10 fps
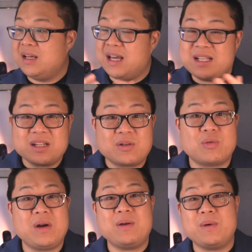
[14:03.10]
it's a
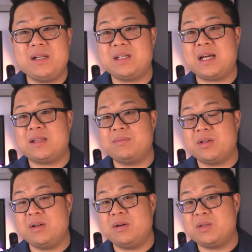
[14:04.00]
great way to get them to
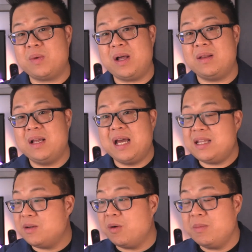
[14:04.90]
know as well. And
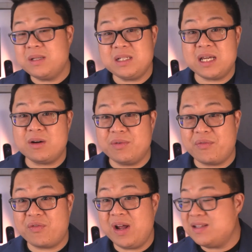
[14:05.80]
the moment they take over
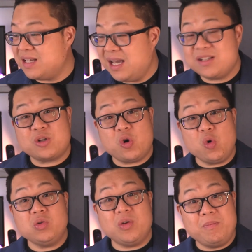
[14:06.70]
friends, hey, it's
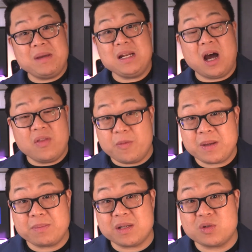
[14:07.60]
cool to meet other
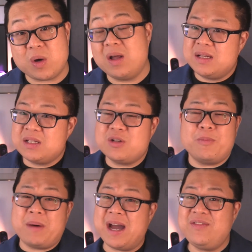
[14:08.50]
people as well. So
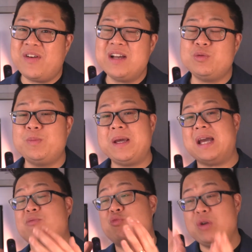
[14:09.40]
my advice would be,
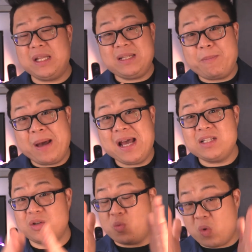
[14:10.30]
it really
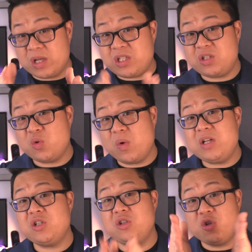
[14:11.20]
depends on what
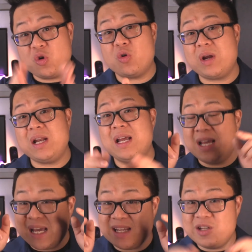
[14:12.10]
situation you're in
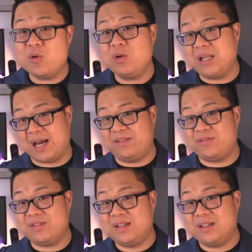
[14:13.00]
your life.